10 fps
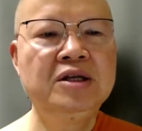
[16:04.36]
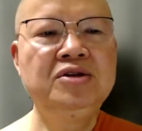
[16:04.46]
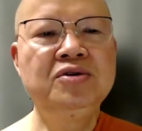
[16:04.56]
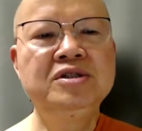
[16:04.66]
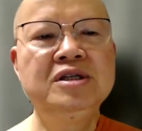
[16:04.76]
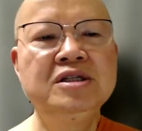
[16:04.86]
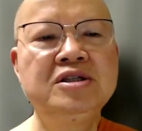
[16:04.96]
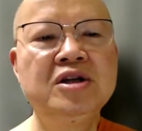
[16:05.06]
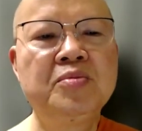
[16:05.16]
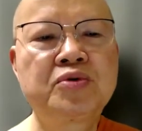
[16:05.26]
Use
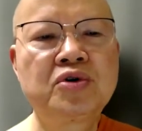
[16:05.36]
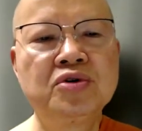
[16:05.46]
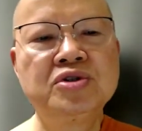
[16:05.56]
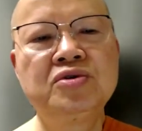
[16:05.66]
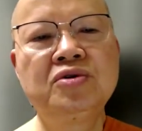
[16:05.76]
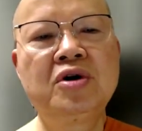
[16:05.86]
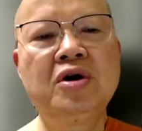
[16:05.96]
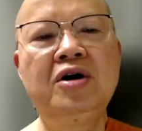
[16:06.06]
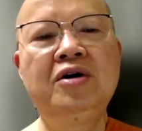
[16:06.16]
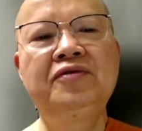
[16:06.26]
this approach to
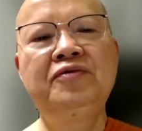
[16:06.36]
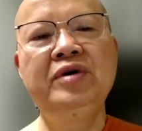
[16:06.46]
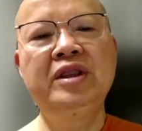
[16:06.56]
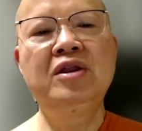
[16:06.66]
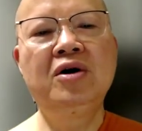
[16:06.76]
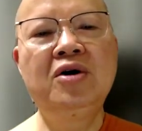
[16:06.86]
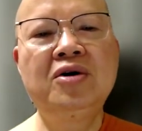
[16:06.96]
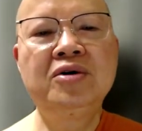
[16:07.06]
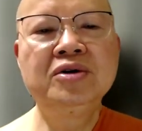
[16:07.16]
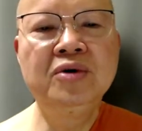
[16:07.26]
cope with
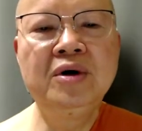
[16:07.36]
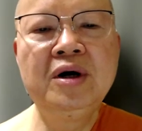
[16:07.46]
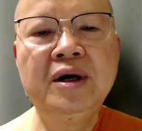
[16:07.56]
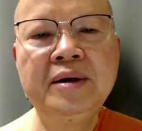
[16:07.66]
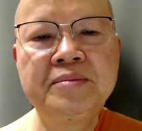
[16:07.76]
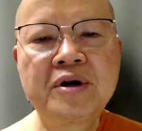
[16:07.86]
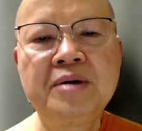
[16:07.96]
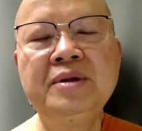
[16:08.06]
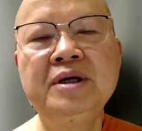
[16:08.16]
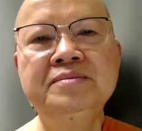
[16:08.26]
all your
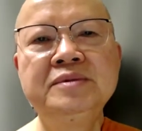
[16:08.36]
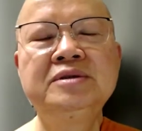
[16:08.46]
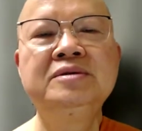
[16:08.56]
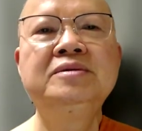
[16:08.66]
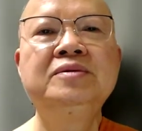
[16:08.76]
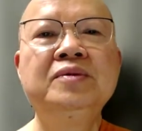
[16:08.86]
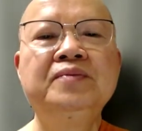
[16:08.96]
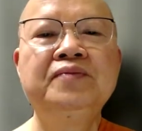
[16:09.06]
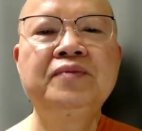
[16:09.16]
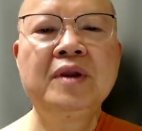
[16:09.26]
problems,
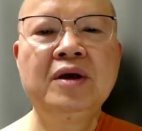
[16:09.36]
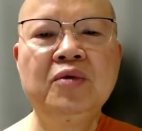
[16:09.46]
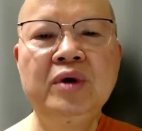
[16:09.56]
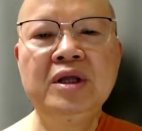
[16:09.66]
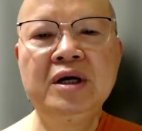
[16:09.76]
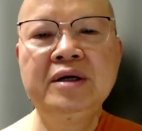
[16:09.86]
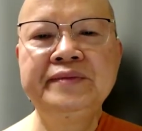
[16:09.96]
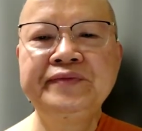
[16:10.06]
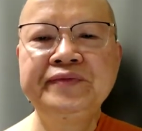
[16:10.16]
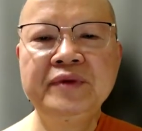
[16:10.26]
whether
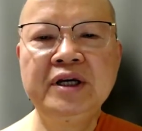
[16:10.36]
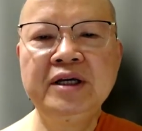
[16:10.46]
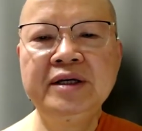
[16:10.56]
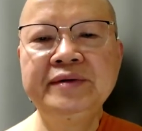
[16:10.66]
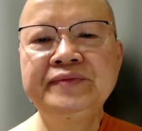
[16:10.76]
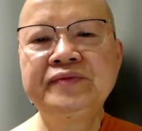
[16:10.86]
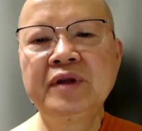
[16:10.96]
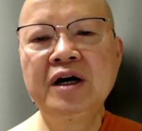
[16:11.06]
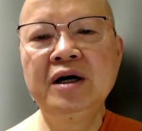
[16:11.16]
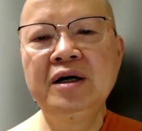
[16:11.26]
they
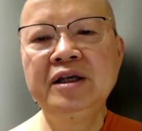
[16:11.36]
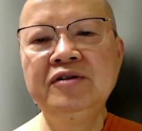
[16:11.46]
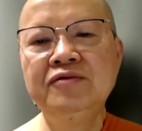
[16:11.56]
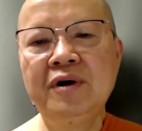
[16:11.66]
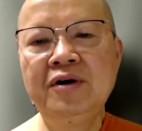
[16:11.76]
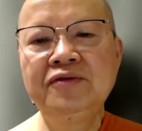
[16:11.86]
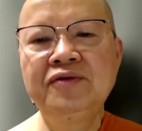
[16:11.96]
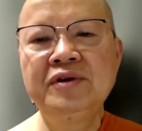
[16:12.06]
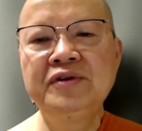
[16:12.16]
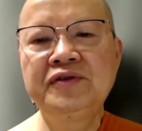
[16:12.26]
uh, involve
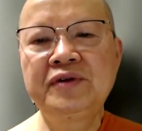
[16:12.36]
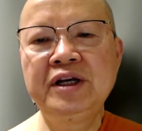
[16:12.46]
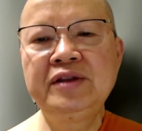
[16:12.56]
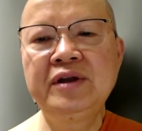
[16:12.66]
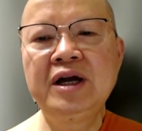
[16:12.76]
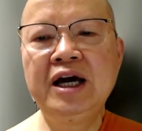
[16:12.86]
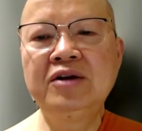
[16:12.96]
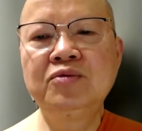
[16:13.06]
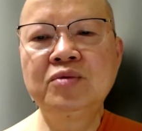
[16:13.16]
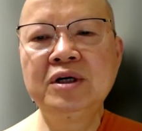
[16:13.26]
stress
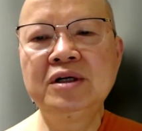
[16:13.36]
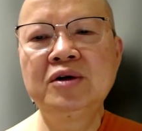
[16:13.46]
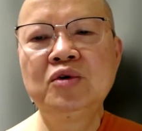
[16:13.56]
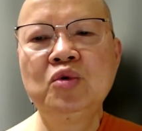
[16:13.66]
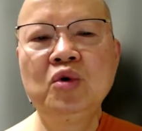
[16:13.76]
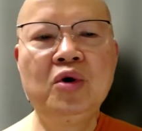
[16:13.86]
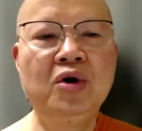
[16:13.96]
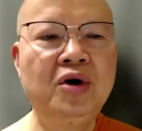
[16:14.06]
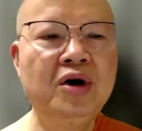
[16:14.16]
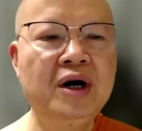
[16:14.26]
at work
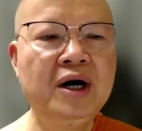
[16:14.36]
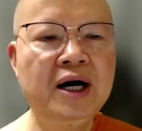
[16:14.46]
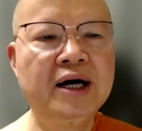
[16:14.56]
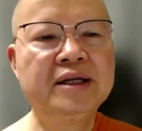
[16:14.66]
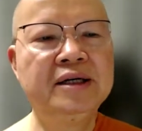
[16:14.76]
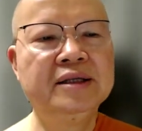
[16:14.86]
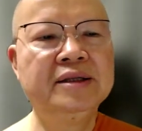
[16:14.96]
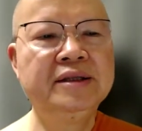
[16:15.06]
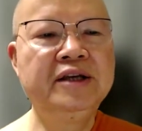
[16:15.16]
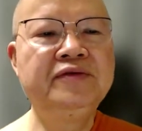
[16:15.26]
or other
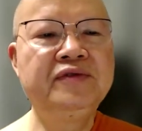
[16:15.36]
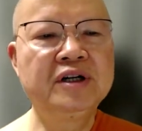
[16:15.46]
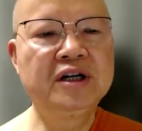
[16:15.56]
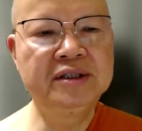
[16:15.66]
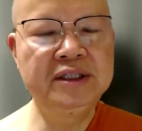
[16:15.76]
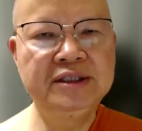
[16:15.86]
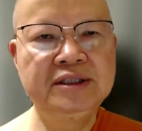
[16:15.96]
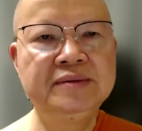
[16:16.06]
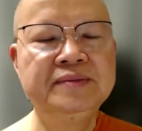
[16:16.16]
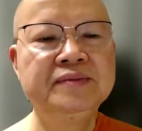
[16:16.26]

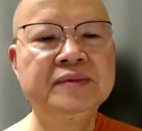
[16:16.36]
difficulties.